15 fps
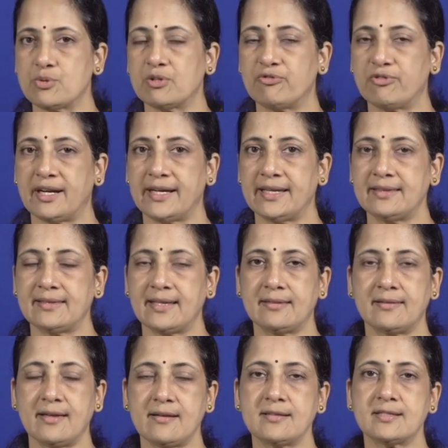you will find
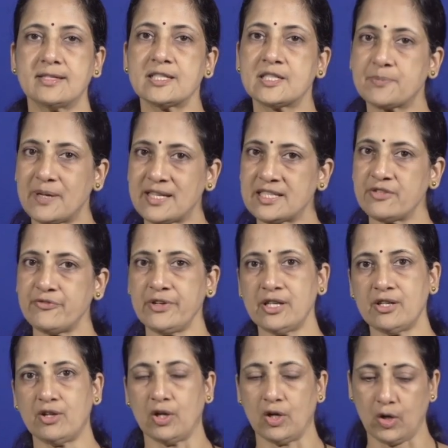that there is a
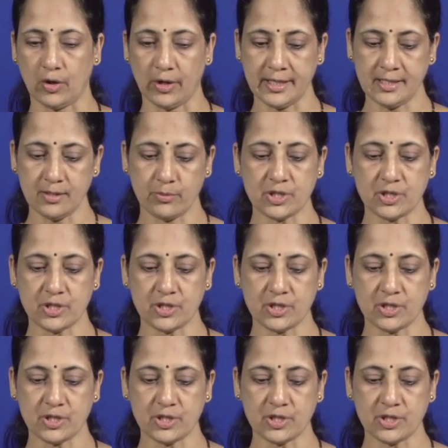specific colloid